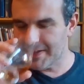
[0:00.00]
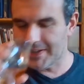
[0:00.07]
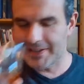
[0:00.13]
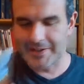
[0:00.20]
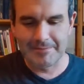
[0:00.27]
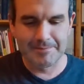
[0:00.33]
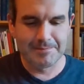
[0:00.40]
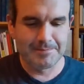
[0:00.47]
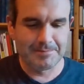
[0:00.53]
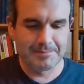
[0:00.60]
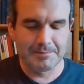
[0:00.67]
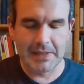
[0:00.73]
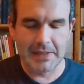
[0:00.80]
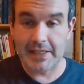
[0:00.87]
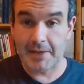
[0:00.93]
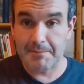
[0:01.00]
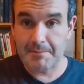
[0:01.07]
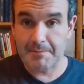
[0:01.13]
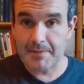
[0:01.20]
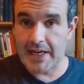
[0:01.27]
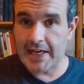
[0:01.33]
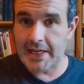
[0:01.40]
But yeah,
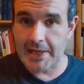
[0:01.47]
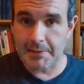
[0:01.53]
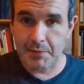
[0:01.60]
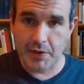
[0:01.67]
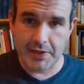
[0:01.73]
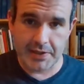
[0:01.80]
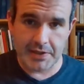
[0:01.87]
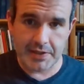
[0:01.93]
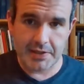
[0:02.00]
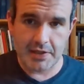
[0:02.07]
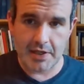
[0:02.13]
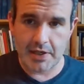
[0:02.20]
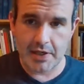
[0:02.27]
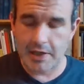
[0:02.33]
88 points.